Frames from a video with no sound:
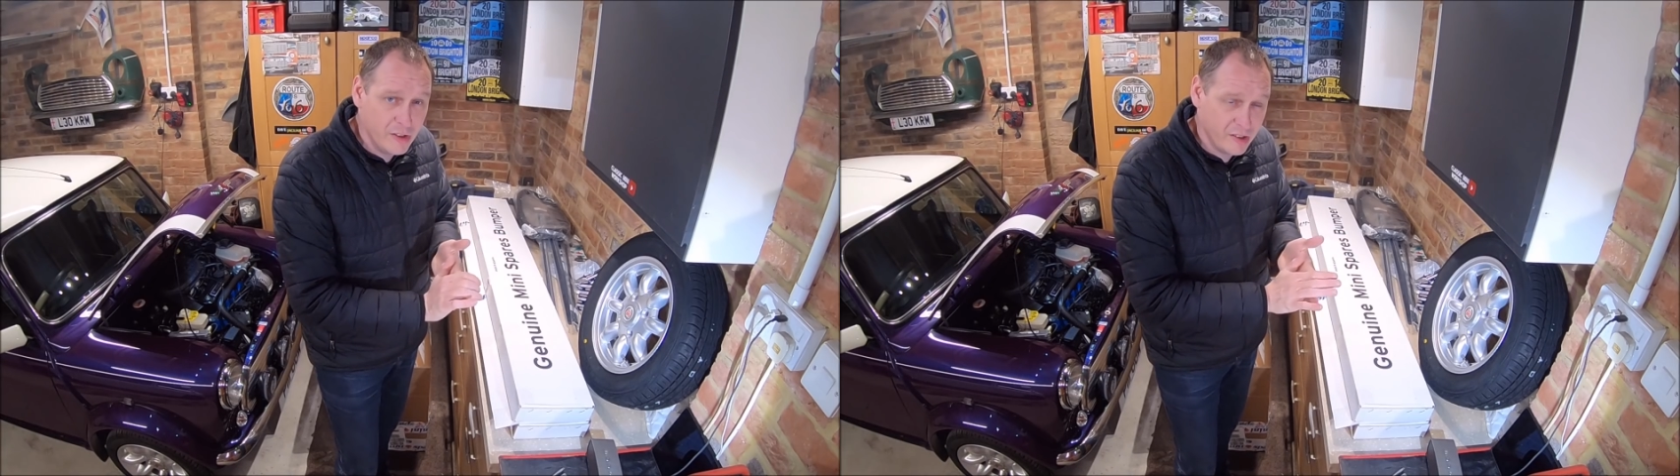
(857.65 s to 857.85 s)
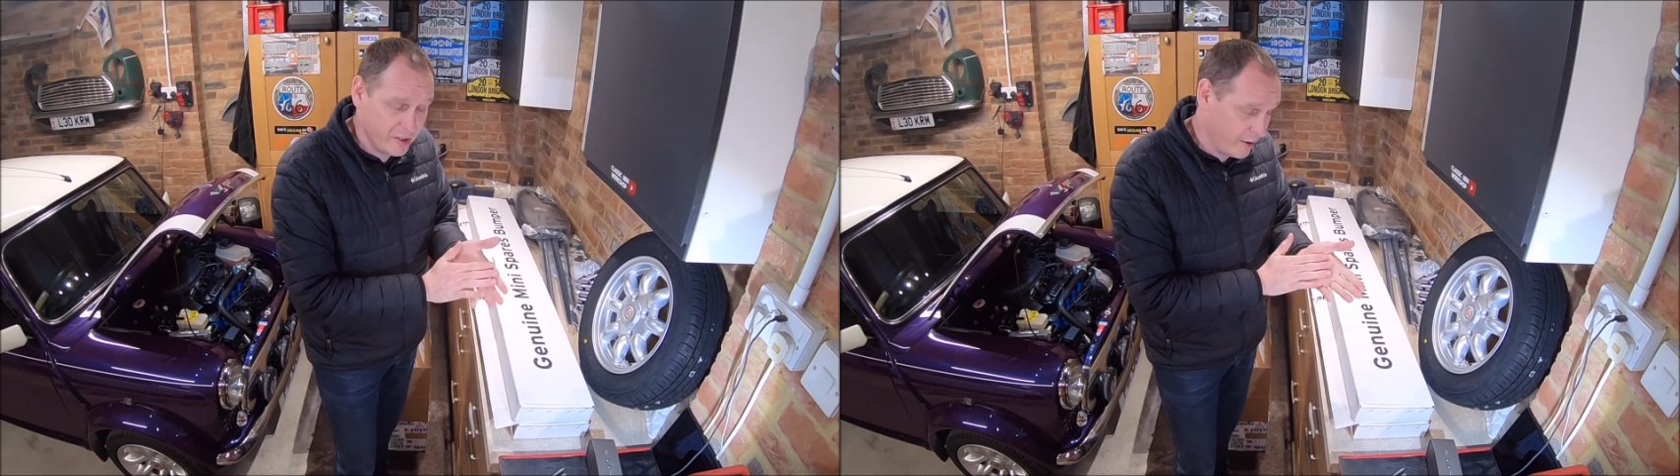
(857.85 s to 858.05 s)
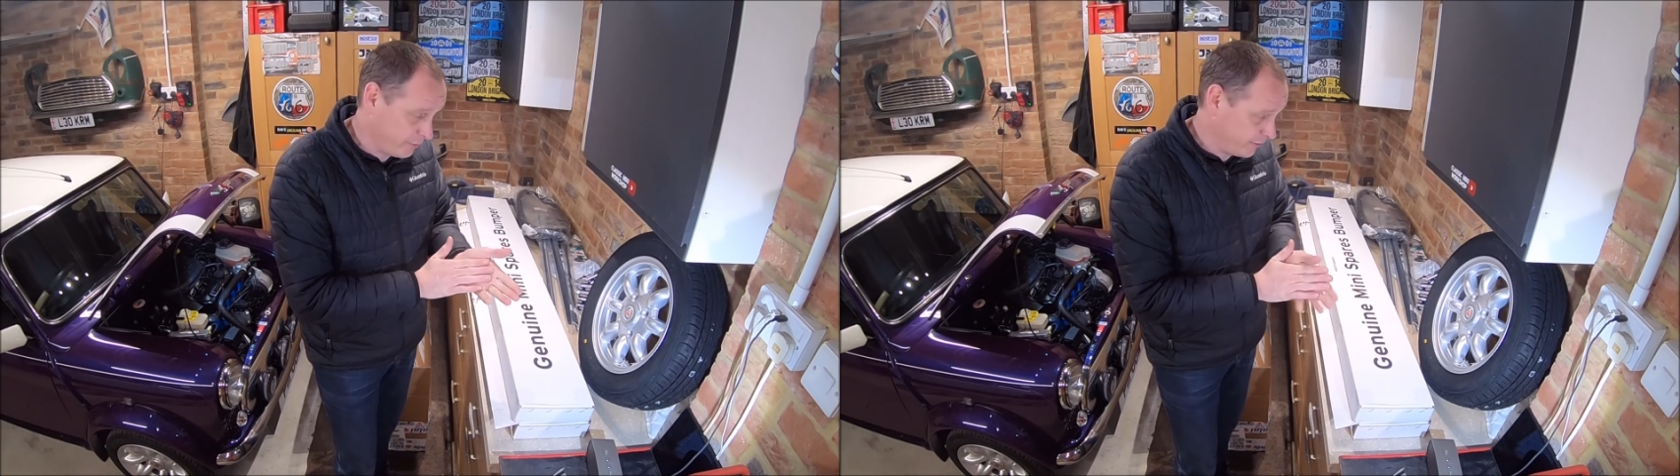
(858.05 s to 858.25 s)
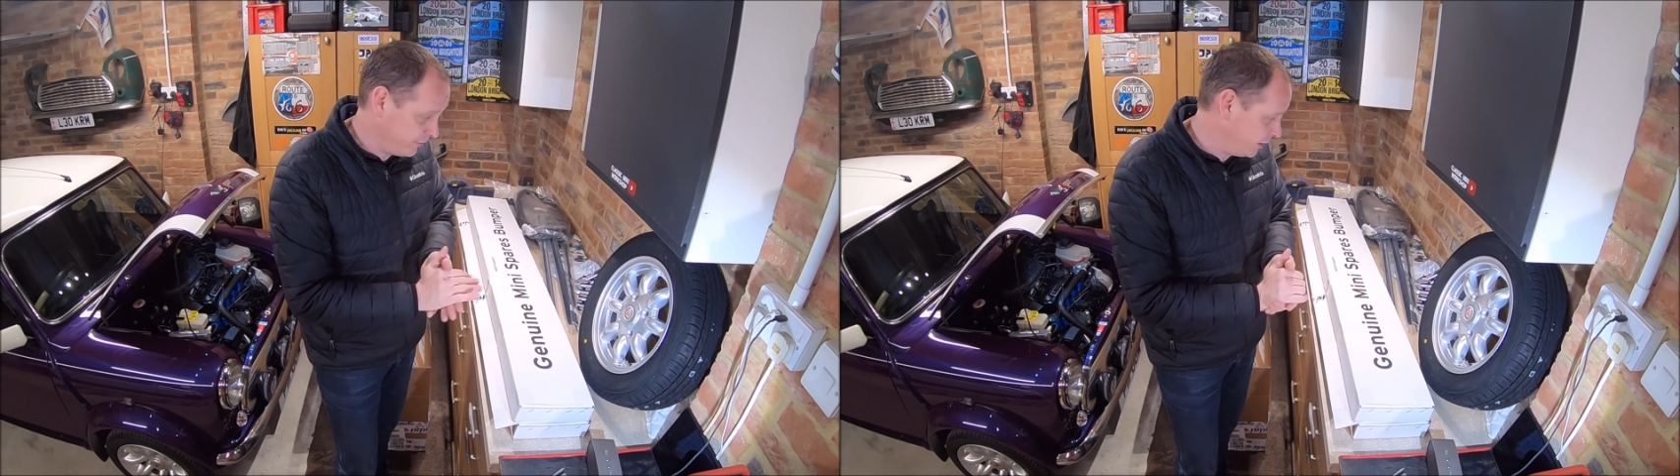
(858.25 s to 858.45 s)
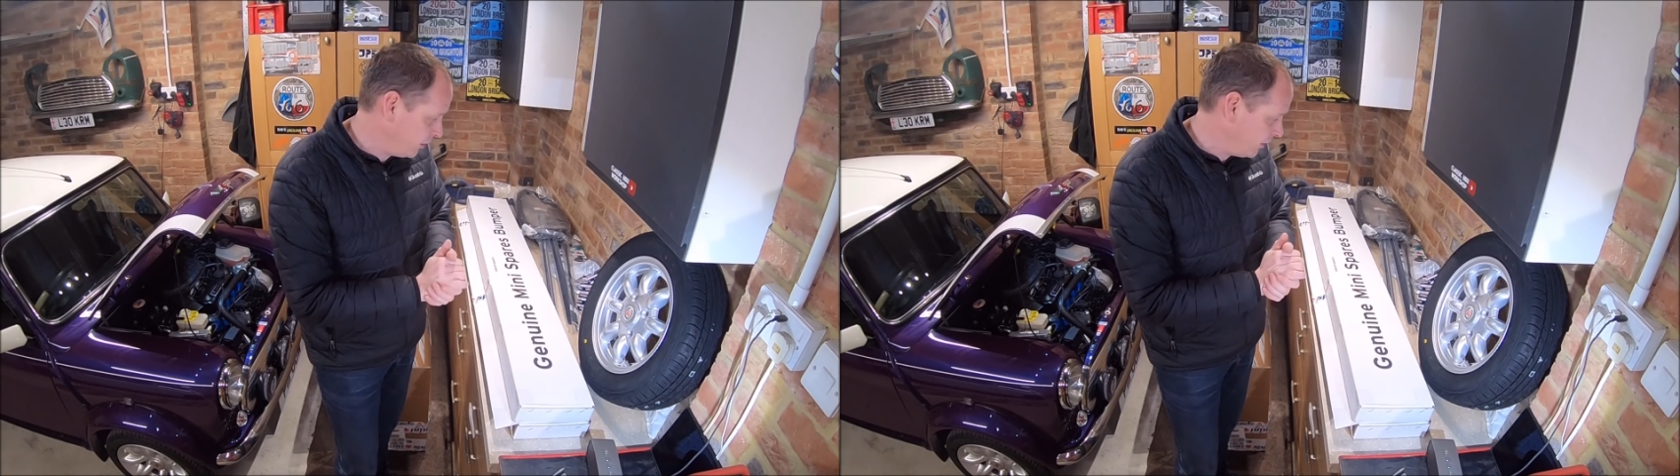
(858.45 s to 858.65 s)
of stuff I've
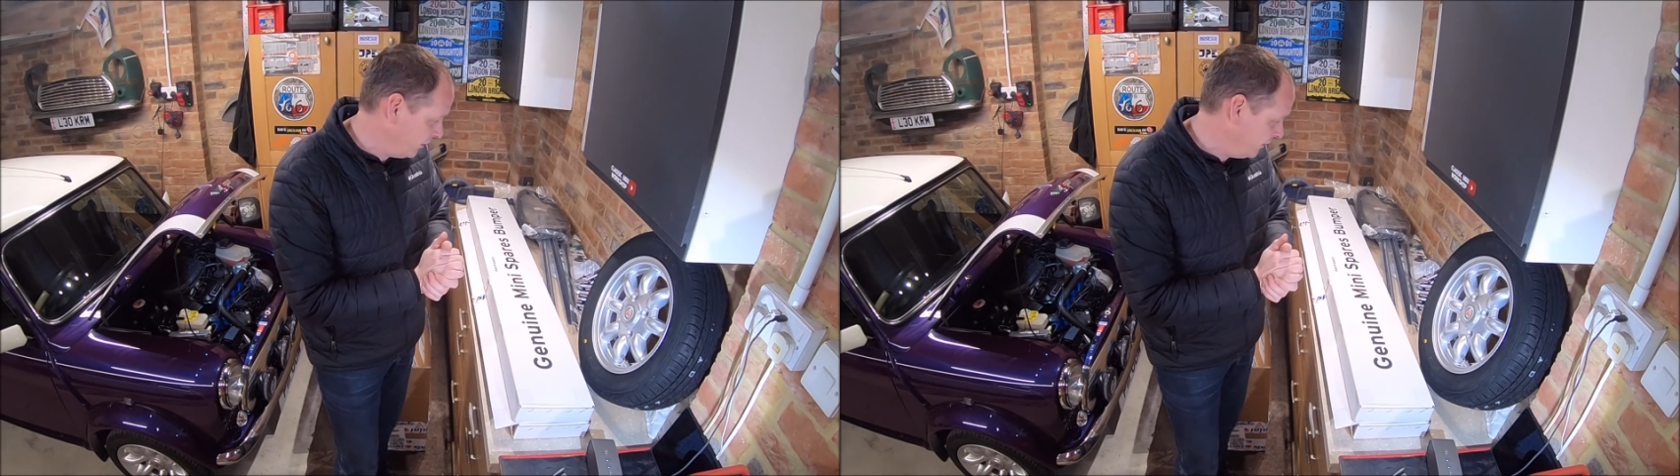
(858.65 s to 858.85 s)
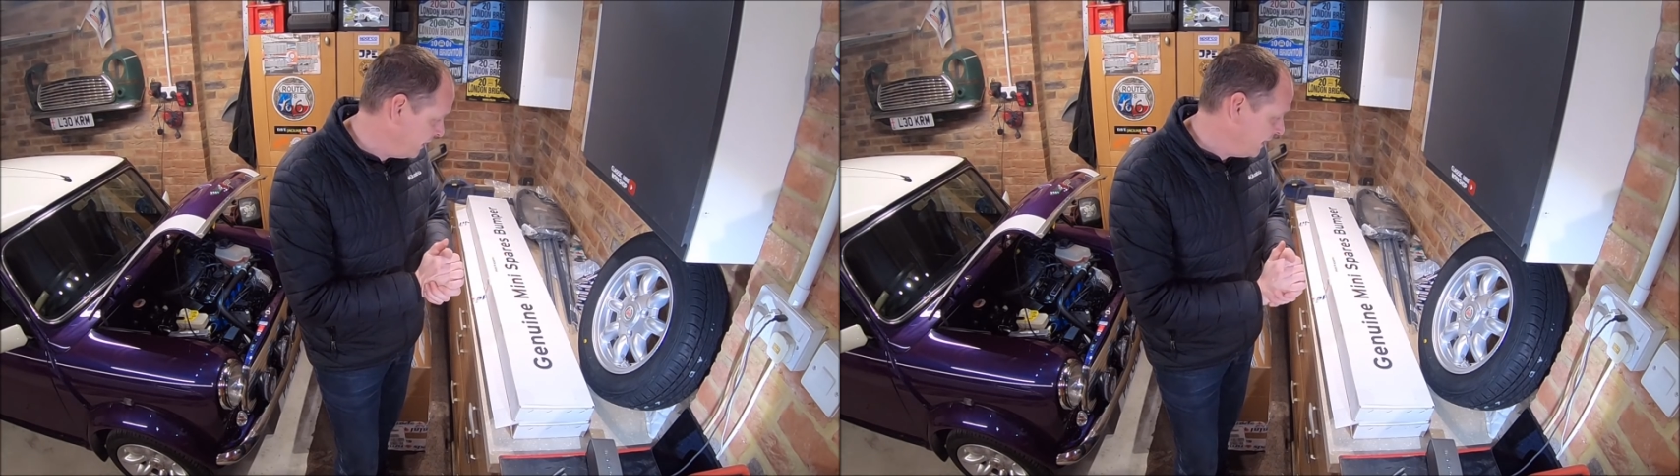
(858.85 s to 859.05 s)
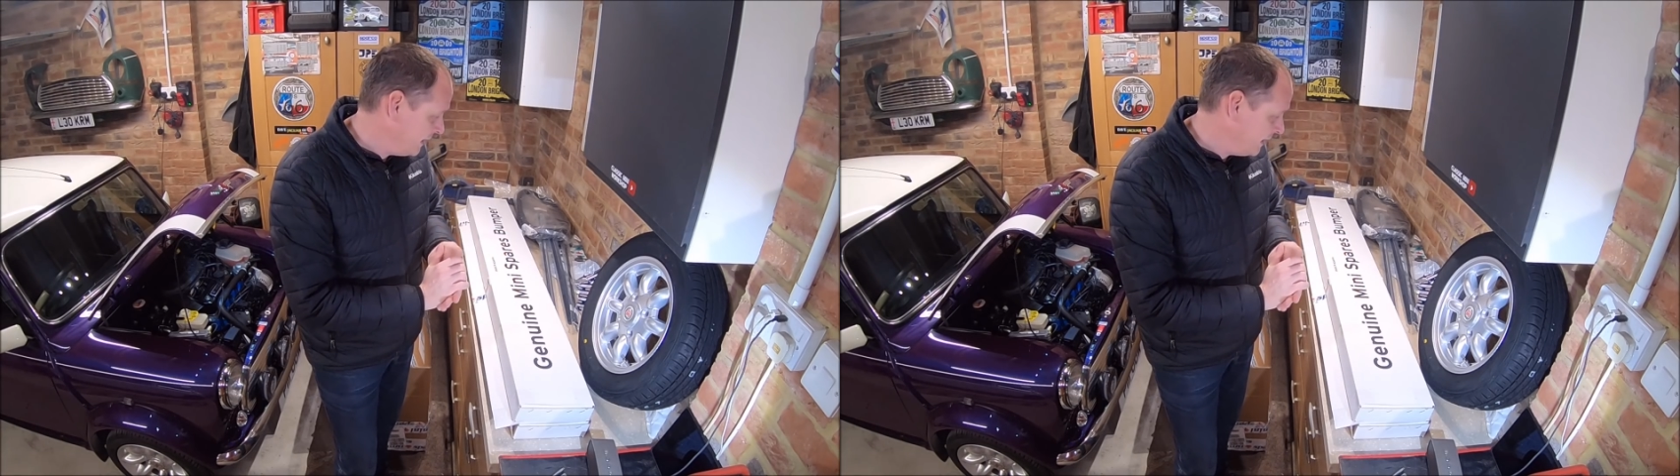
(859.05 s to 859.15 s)
forgotten,